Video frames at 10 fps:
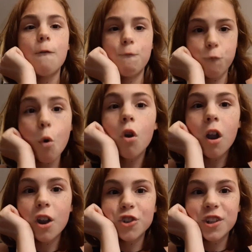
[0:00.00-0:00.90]

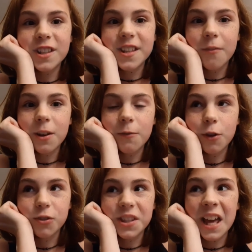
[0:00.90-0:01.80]
470
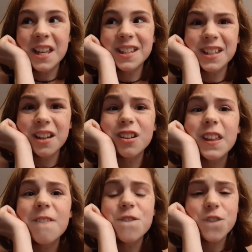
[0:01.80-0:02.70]
views. That is
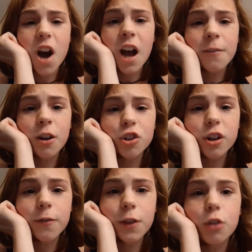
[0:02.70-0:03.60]
nearly
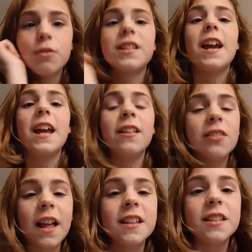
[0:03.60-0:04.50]
500 views
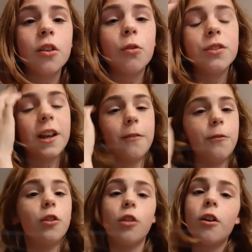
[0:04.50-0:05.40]
in less than a whole day.
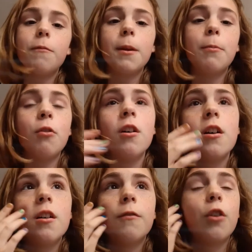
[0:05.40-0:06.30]
For a lot of people,
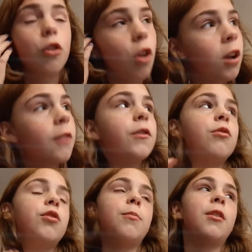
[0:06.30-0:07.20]
for a lot of
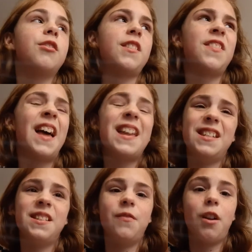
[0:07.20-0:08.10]
YouTubers, that
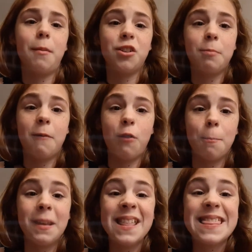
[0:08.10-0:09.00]
isn't very much, but for
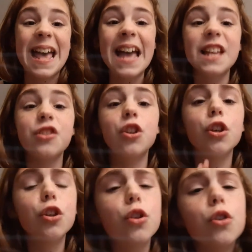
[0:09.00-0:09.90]
me, that
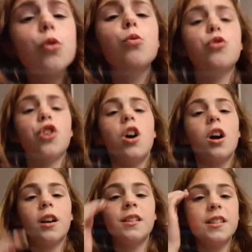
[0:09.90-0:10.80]
is huge
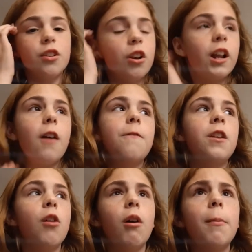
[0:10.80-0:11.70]
considering a
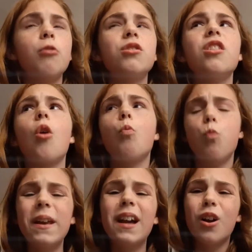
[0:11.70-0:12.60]
video I posted a
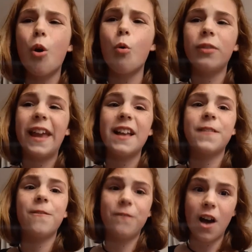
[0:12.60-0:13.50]
week ago only
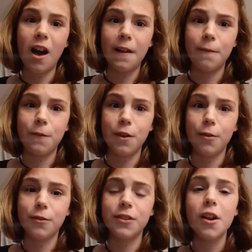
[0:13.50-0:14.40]
has 5
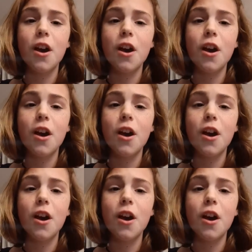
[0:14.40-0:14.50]
views.